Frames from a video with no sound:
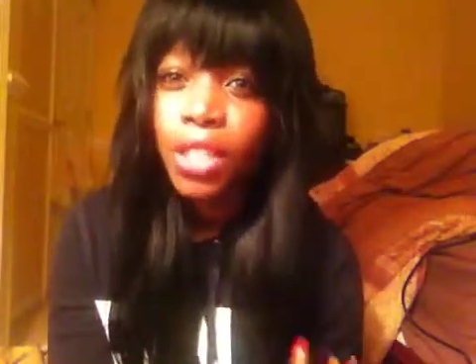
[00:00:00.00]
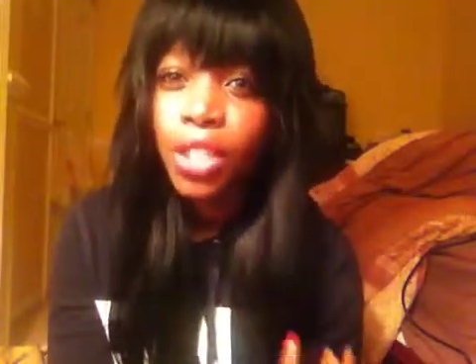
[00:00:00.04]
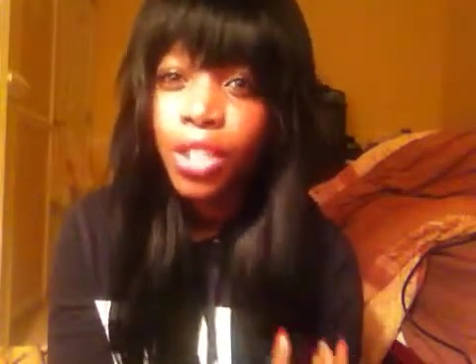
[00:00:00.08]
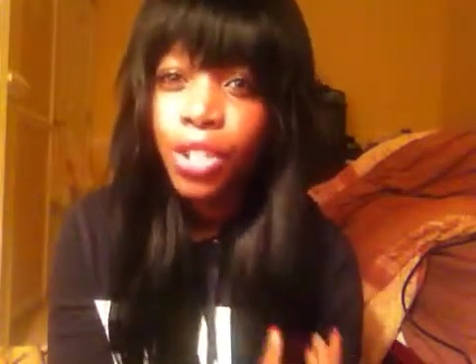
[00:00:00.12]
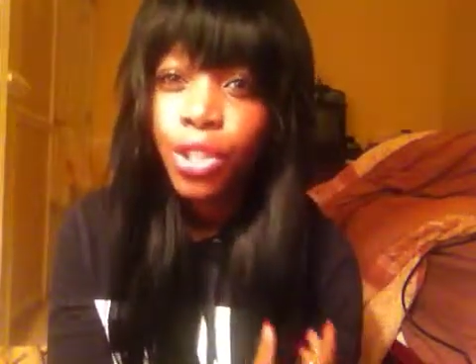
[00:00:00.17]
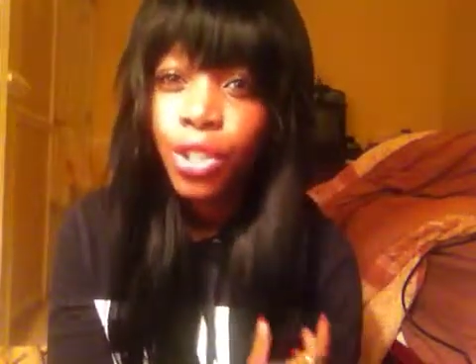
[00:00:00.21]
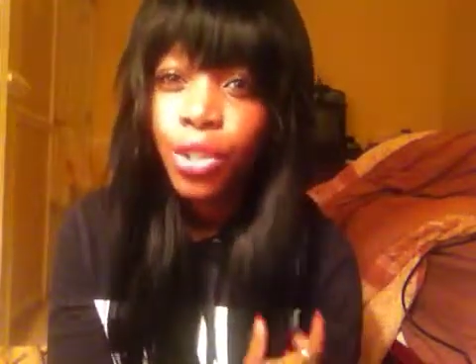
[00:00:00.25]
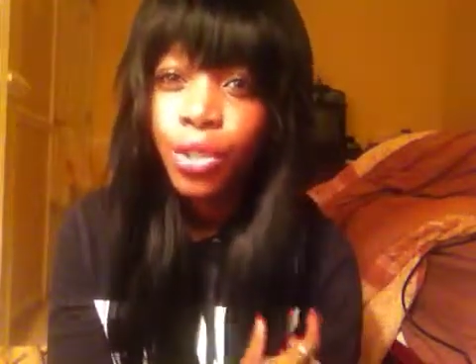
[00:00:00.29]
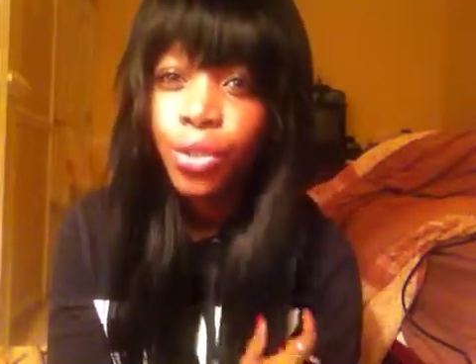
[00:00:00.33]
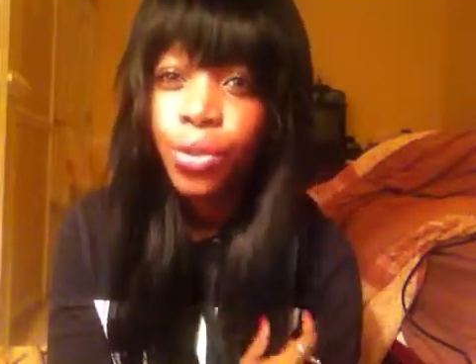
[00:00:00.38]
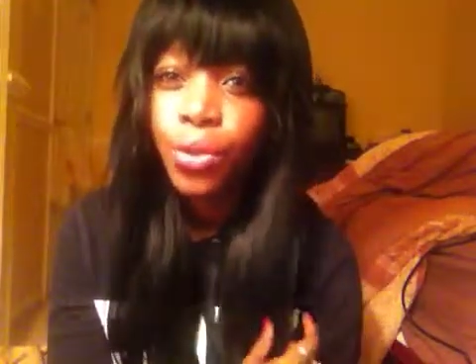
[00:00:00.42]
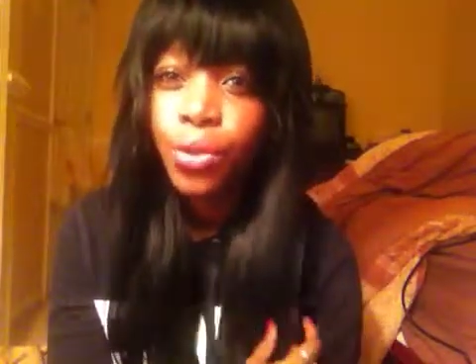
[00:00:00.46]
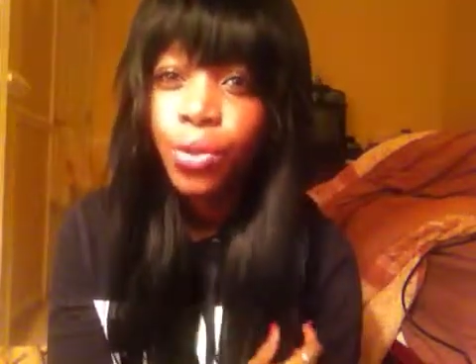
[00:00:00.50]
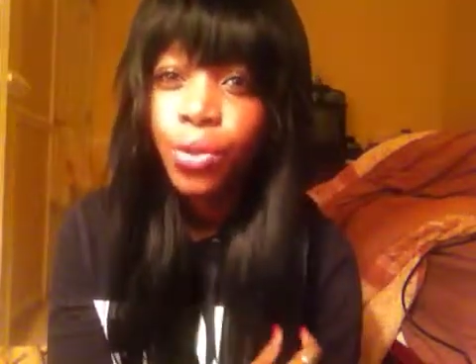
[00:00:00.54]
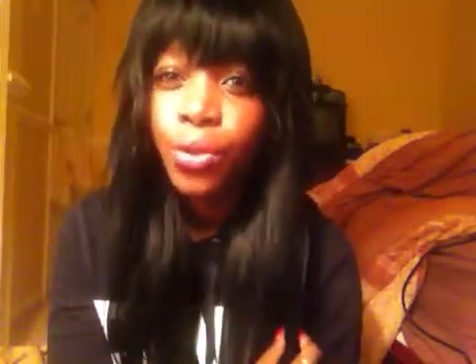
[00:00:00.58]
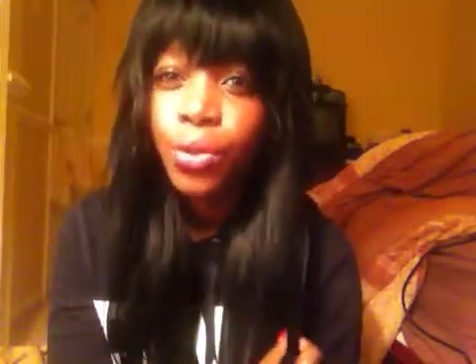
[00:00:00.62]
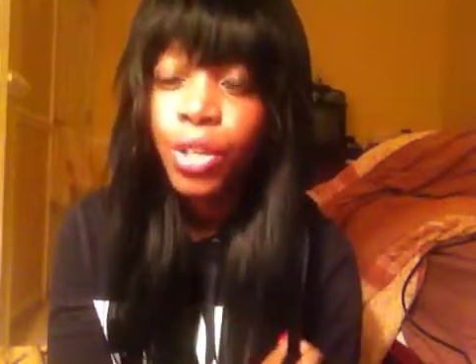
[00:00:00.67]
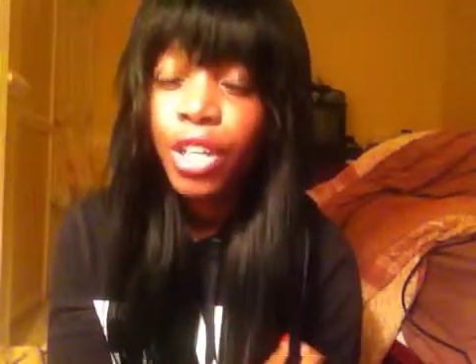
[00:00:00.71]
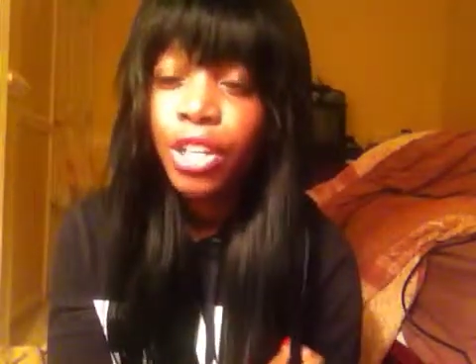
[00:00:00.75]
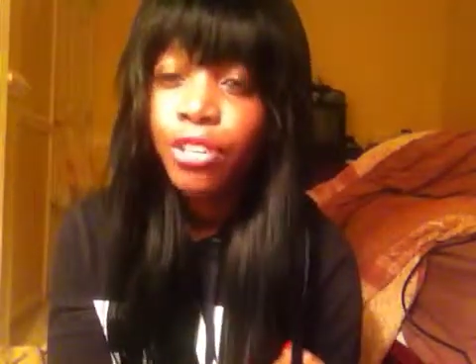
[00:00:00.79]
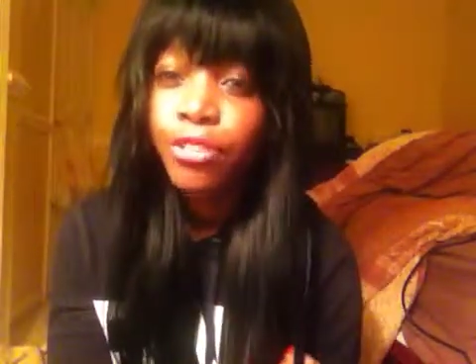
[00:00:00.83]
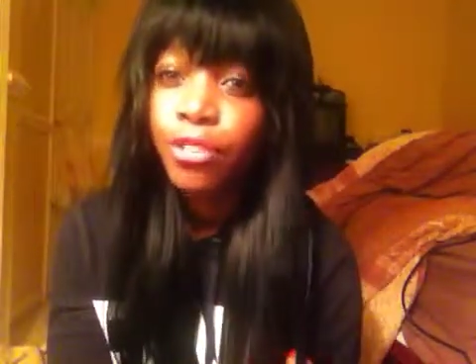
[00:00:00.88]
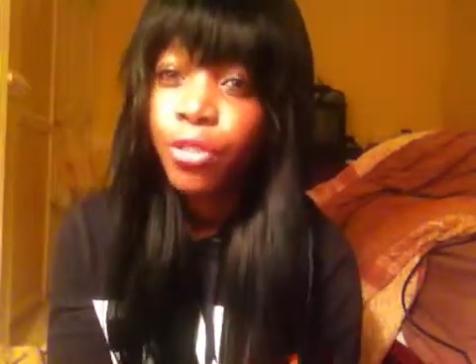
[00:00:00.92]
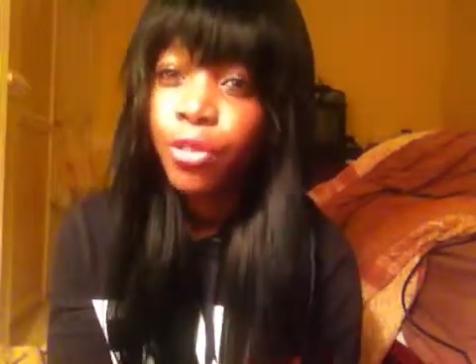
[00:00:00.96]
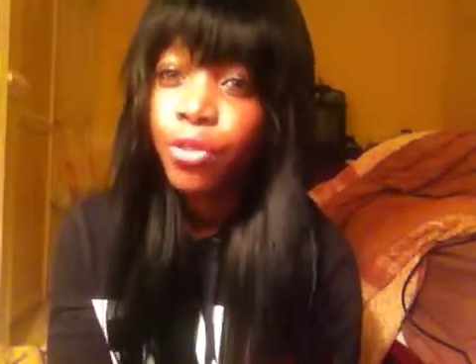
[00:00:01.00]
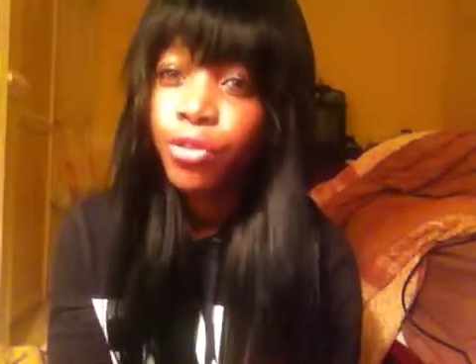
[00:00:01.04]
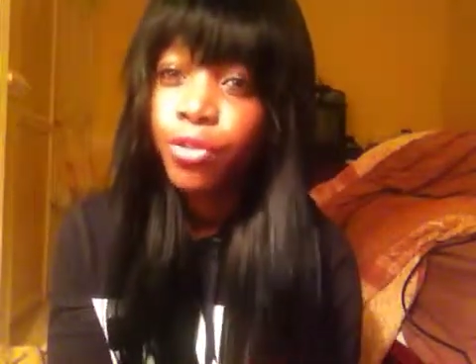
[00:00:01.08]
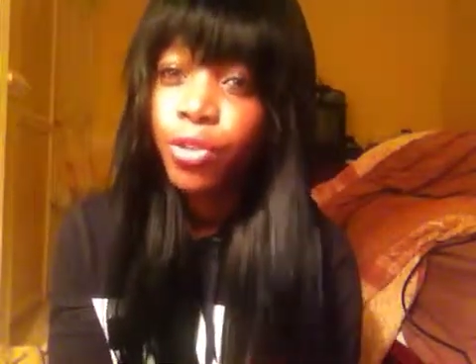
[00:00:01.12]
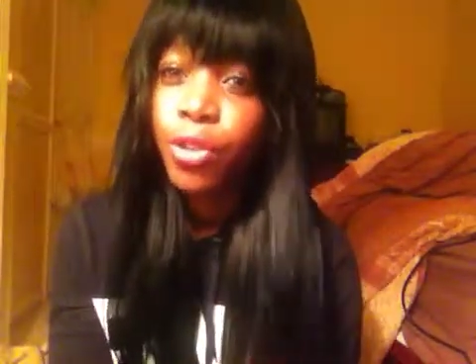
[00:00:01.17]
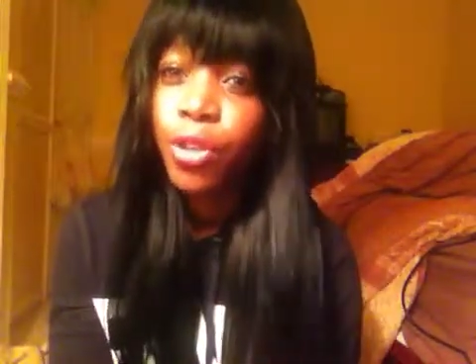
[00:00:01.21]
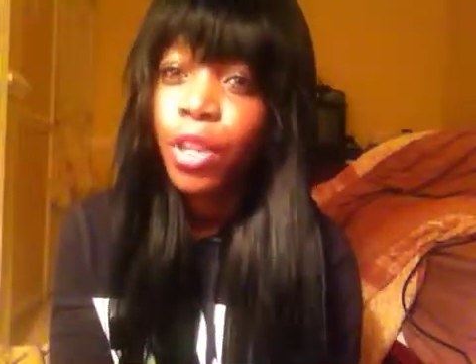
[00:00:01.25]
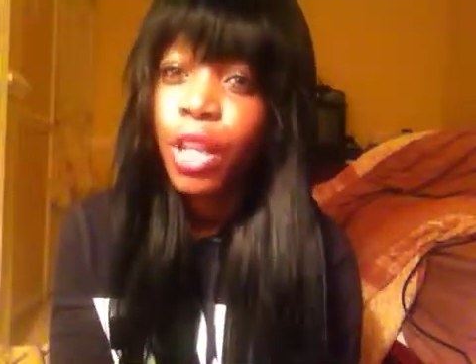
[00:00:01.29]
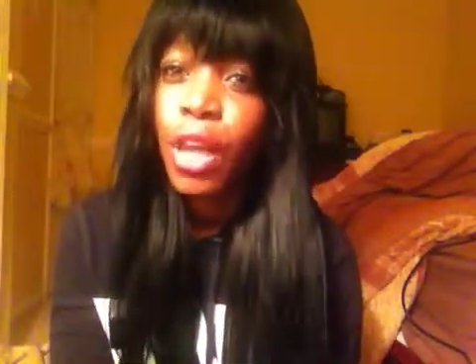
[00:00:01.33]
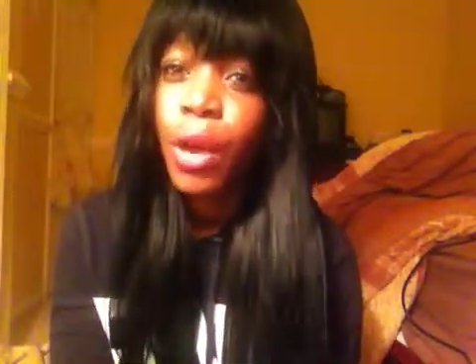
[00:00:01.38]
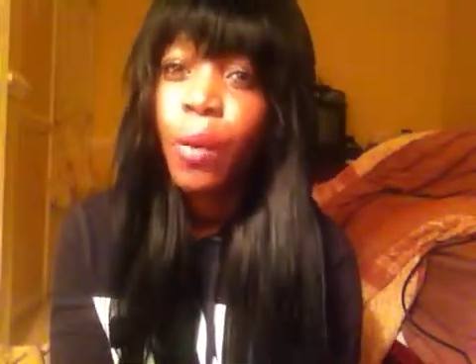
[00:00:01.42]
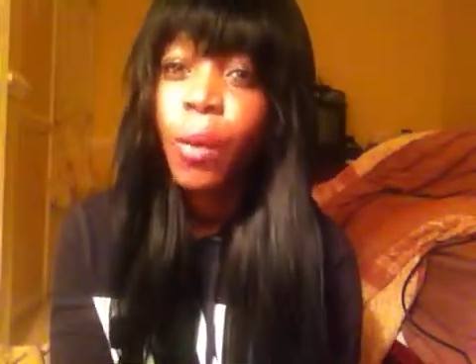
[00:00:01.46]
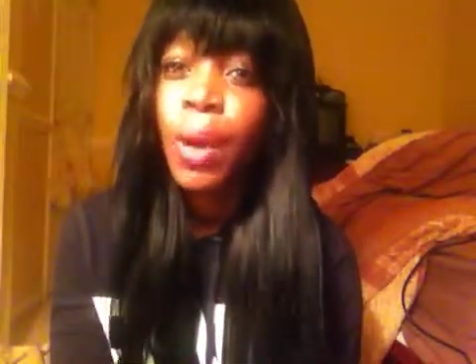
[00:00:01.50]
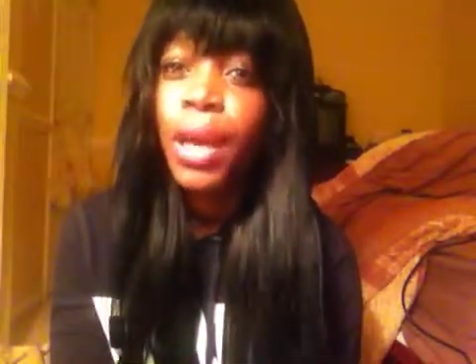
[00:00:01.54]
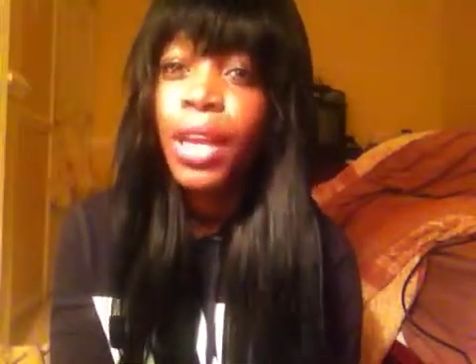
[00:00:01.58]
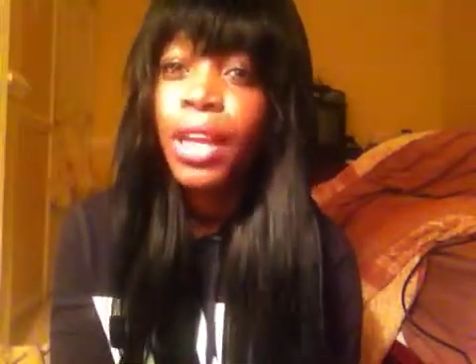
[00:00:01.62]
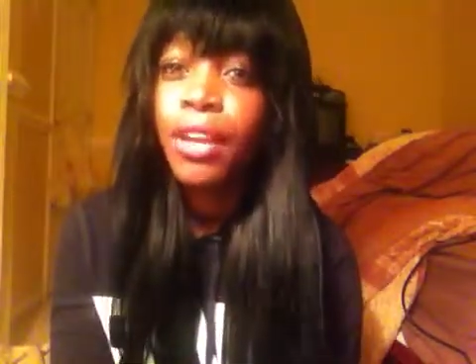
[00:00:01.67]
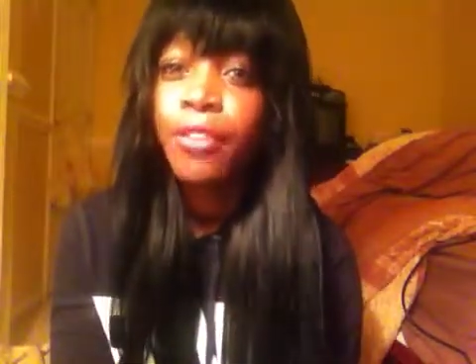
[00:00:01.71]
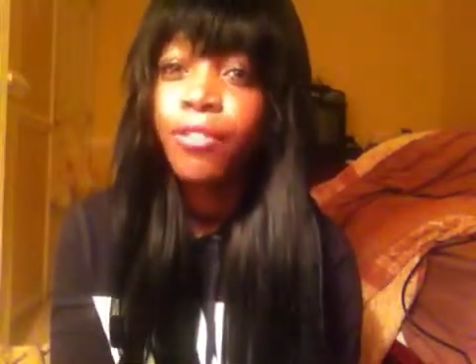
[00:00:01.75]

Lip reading: to do if you feel that way,